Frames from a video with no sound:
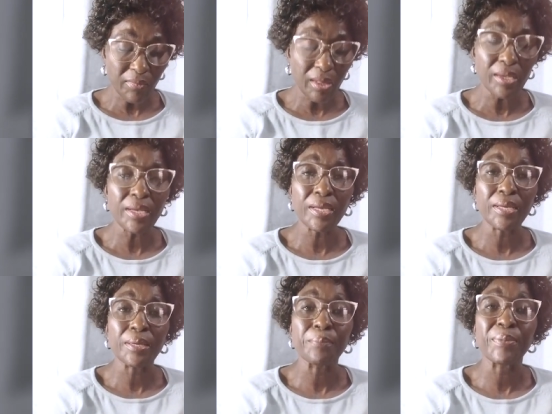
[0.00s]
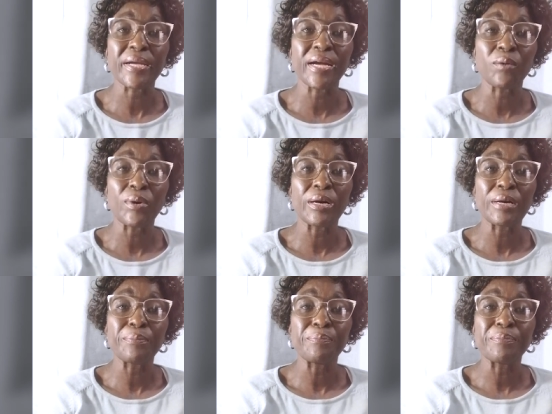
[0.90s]
uh, by
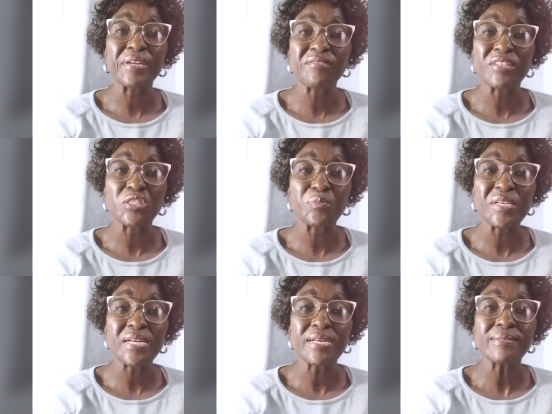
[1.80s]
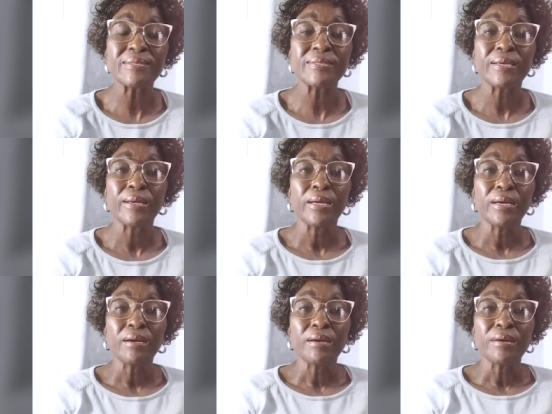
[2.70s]
our previous speakers,
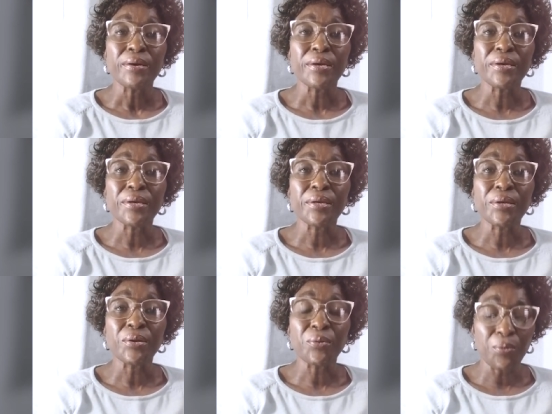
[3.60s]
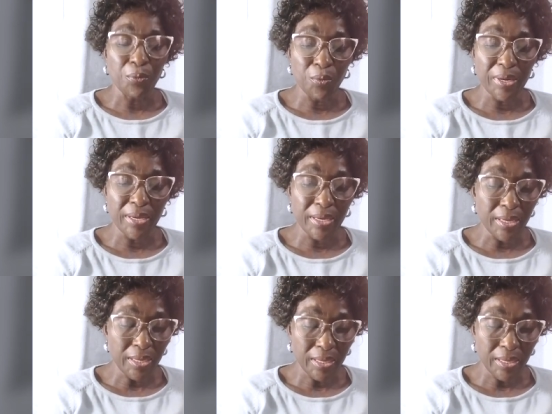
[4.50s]
uh, where